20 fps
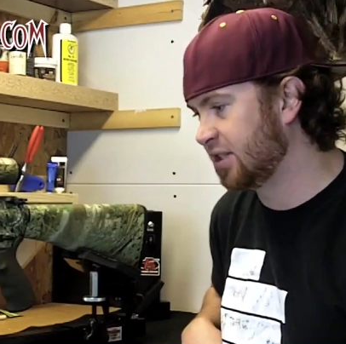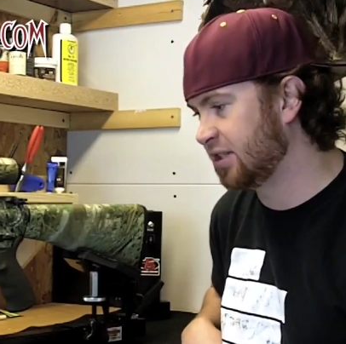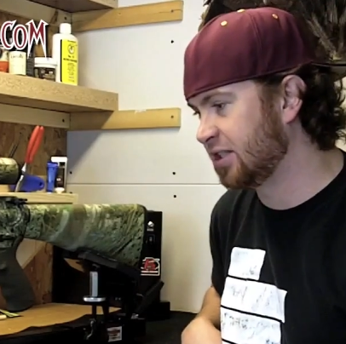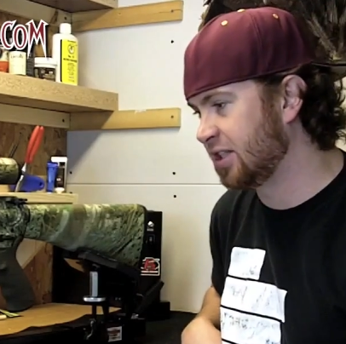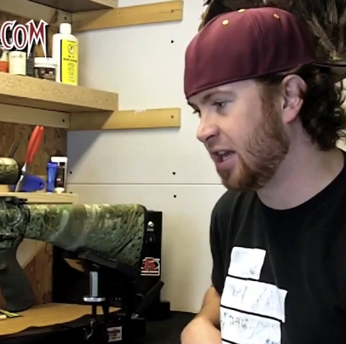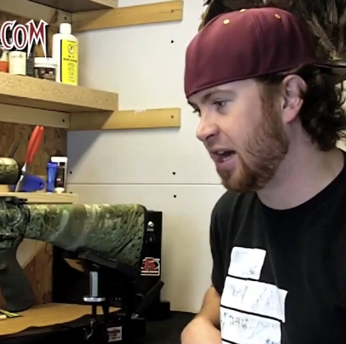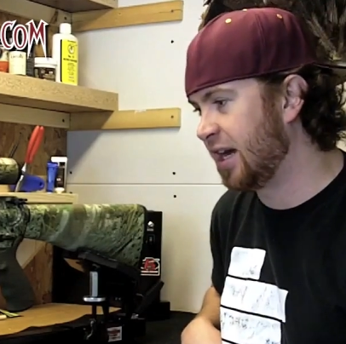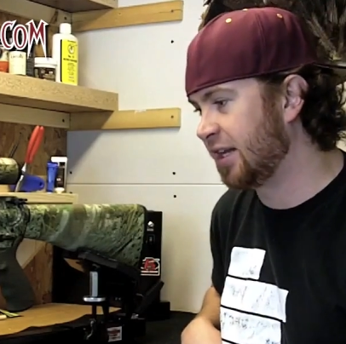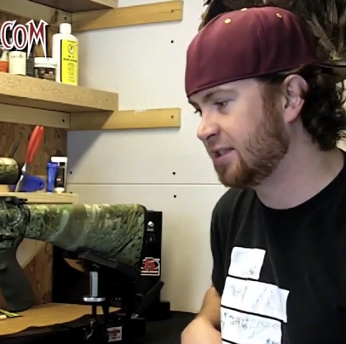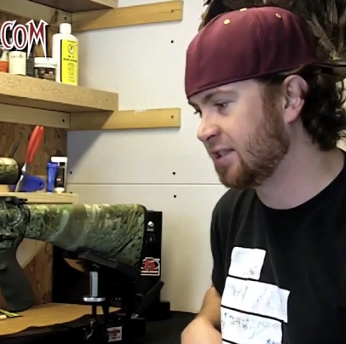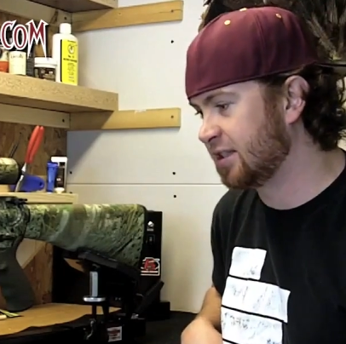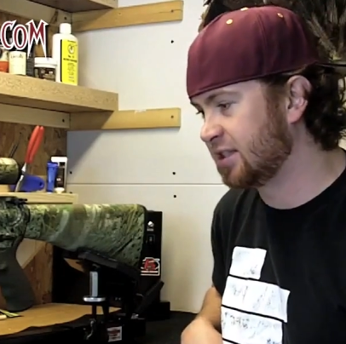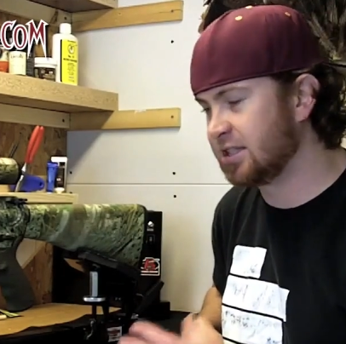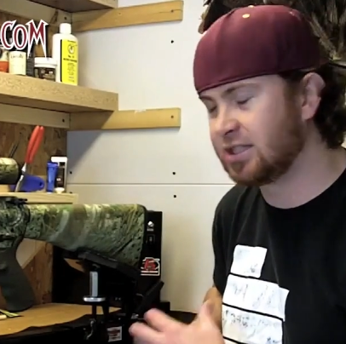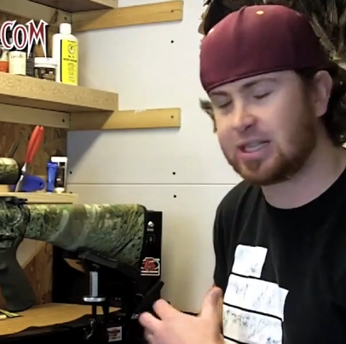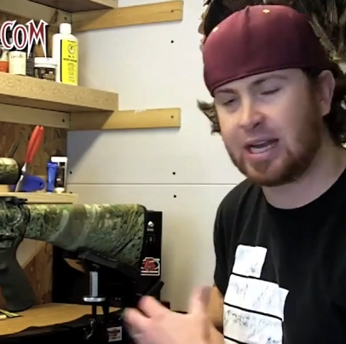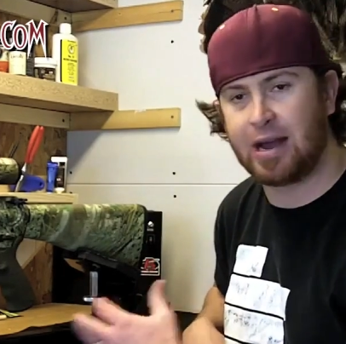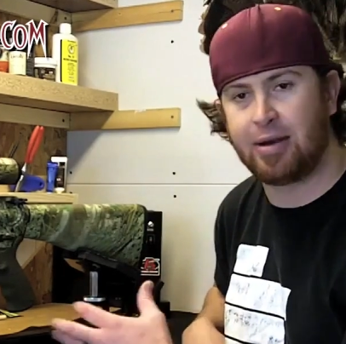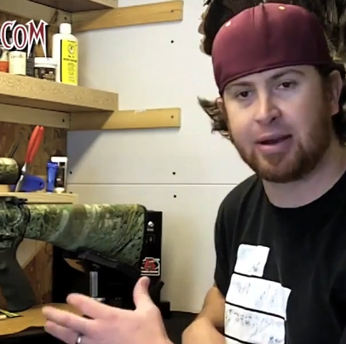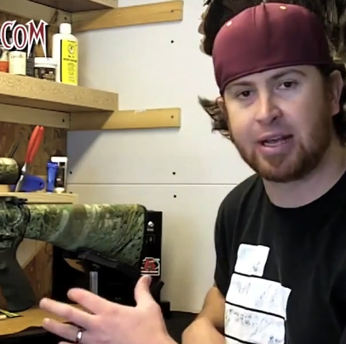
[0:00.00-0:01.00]
It slides.
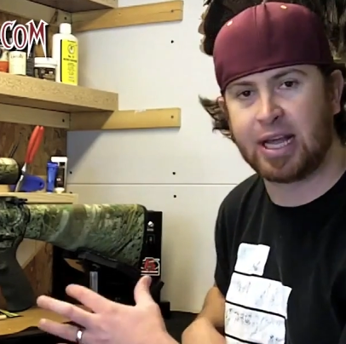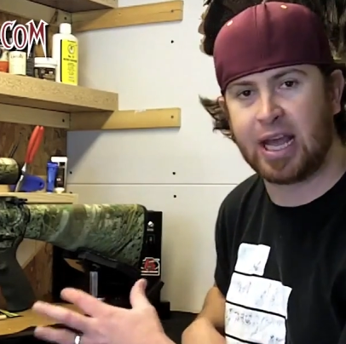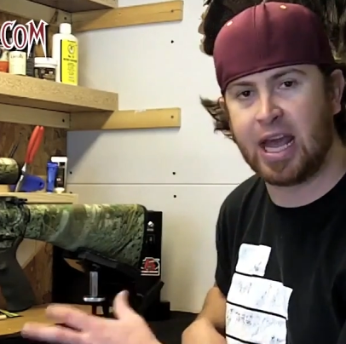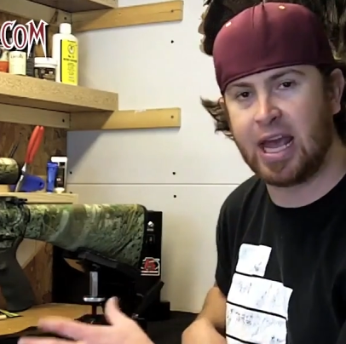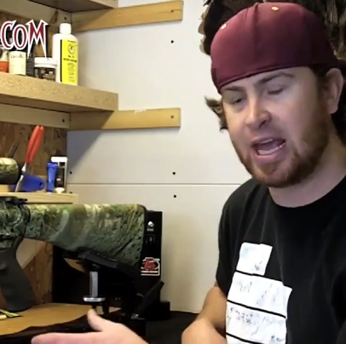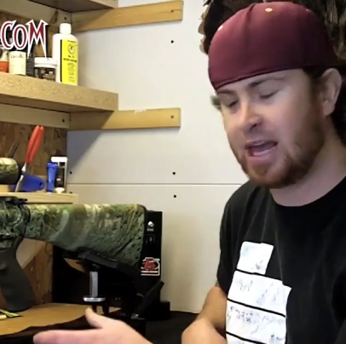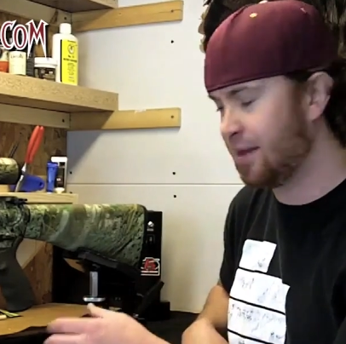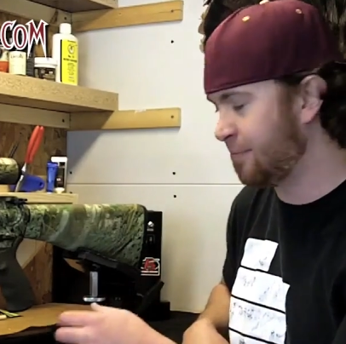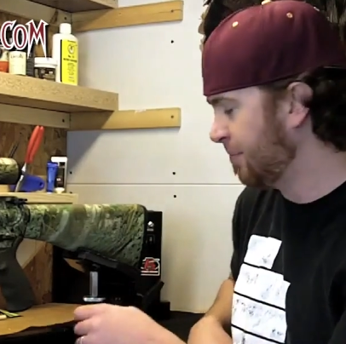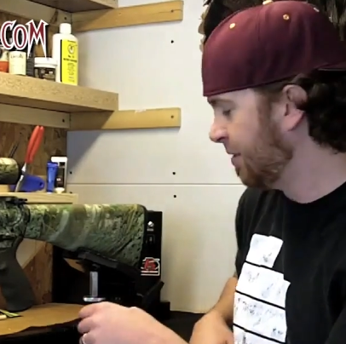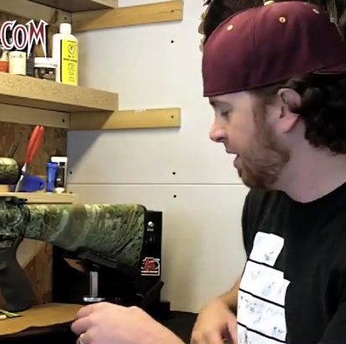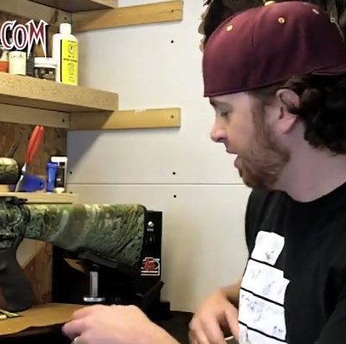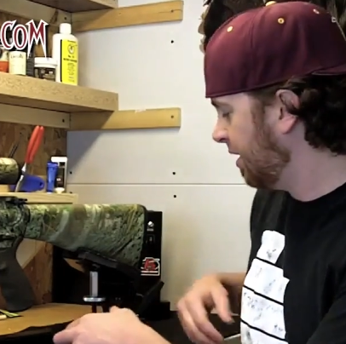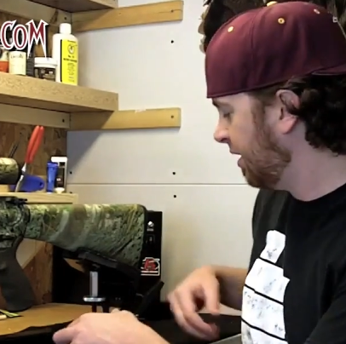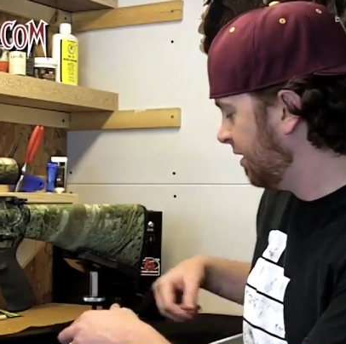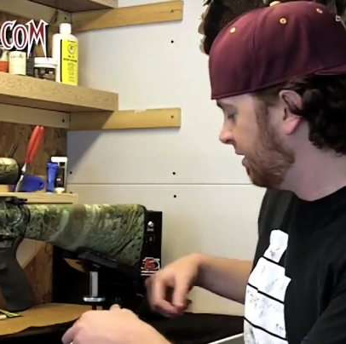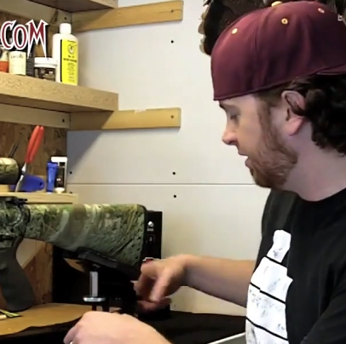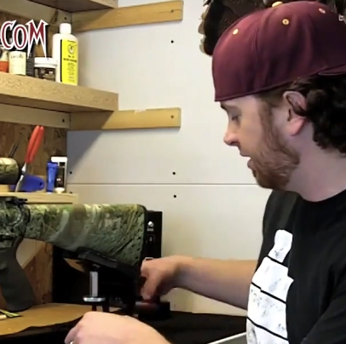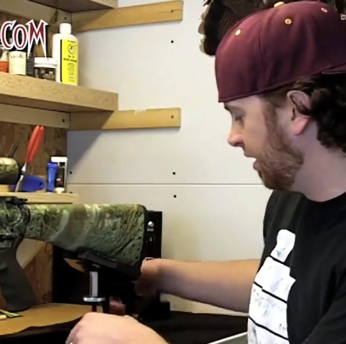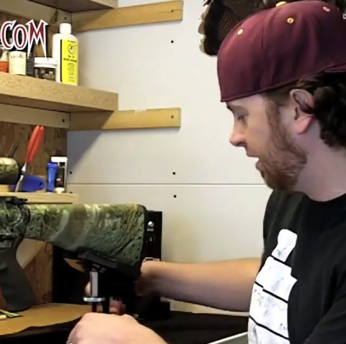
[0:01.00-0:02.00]
This is how it came.
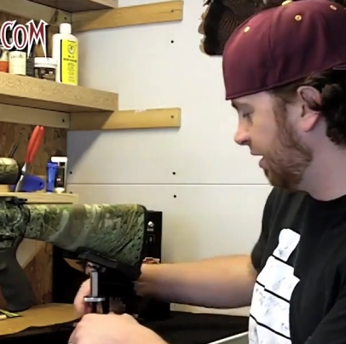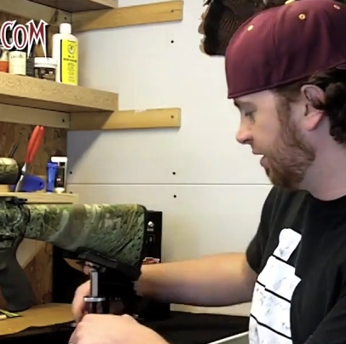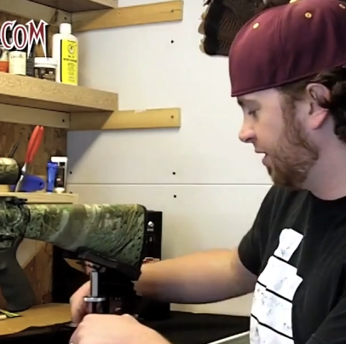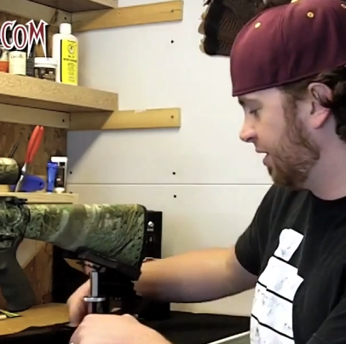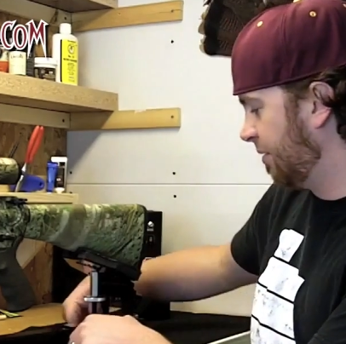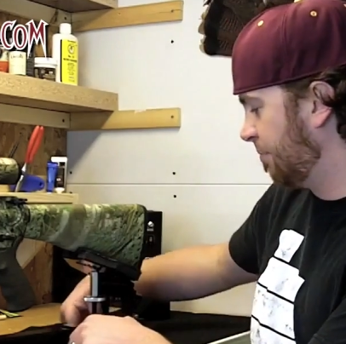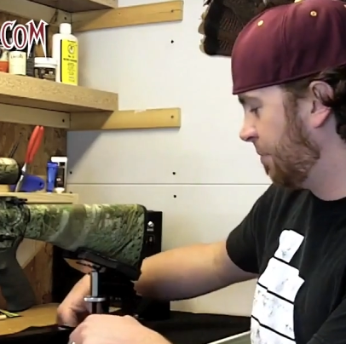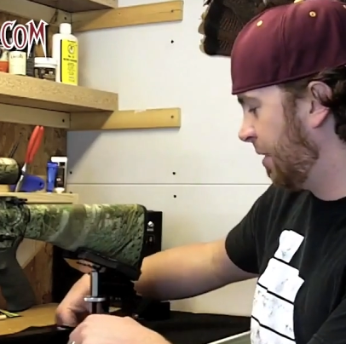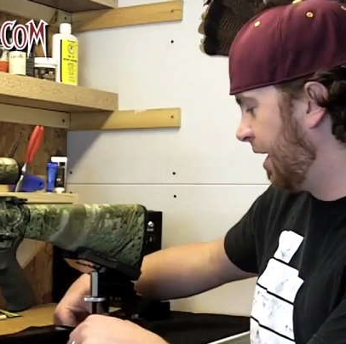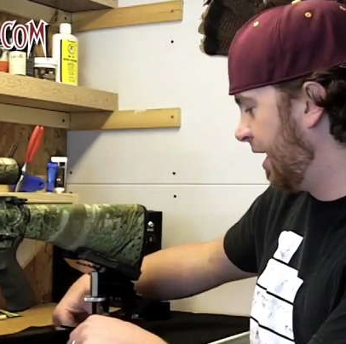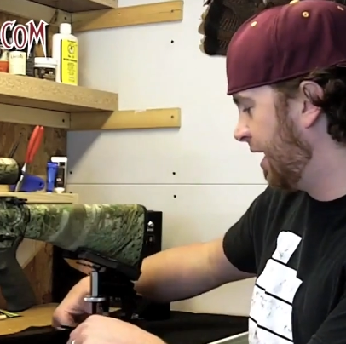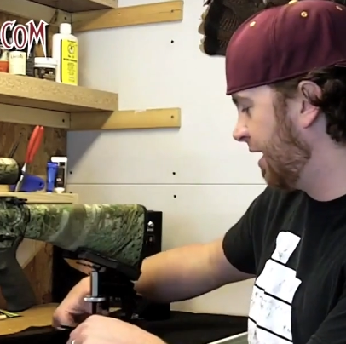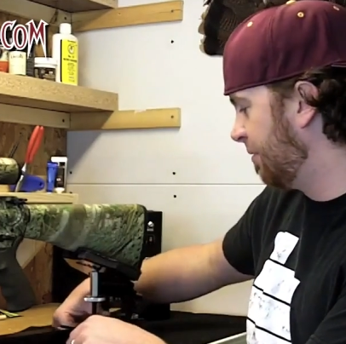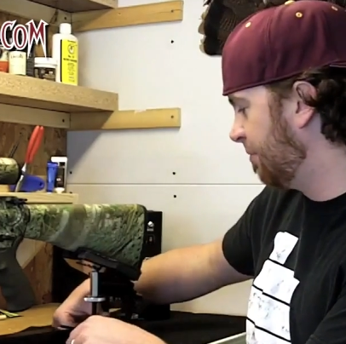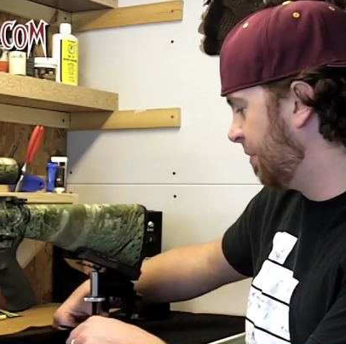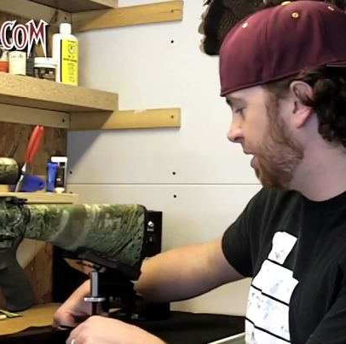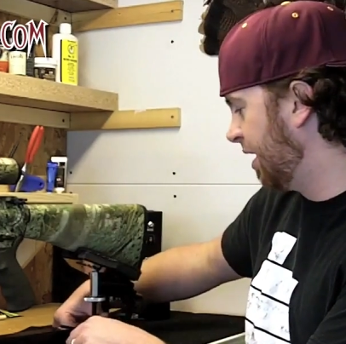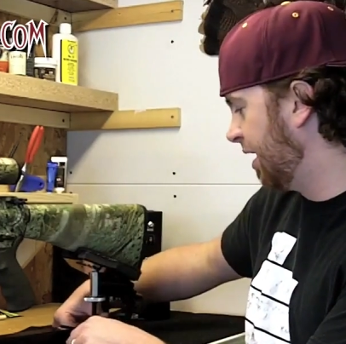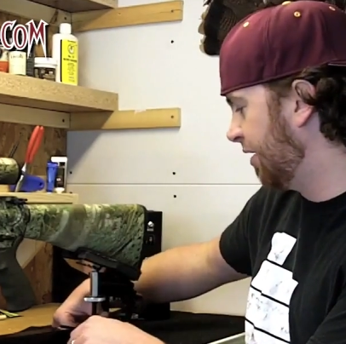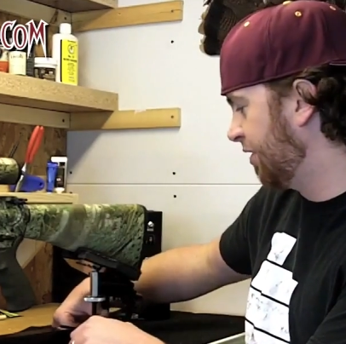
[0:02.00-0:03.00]
The
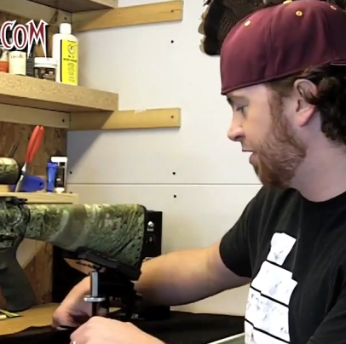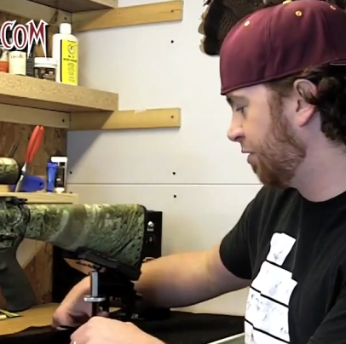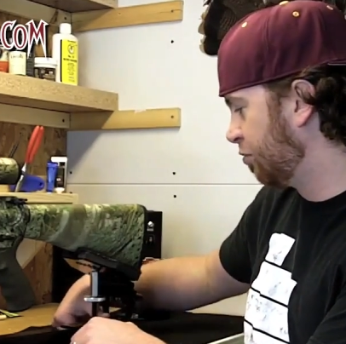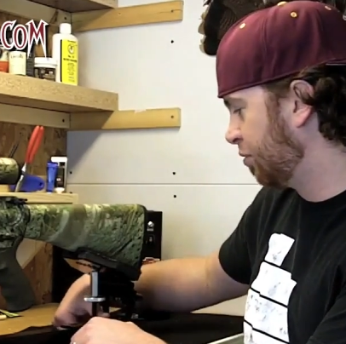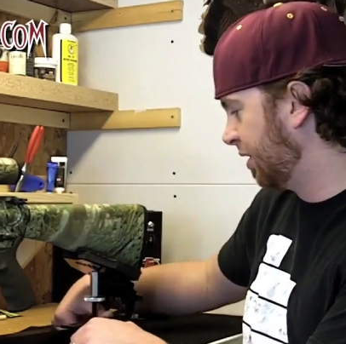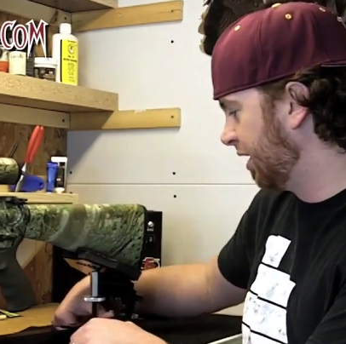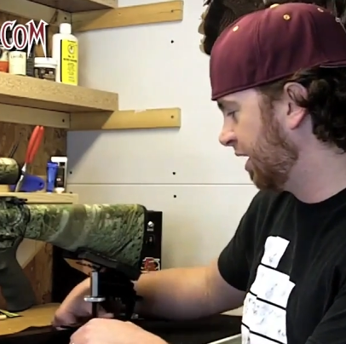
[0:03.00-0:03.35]
bottom, the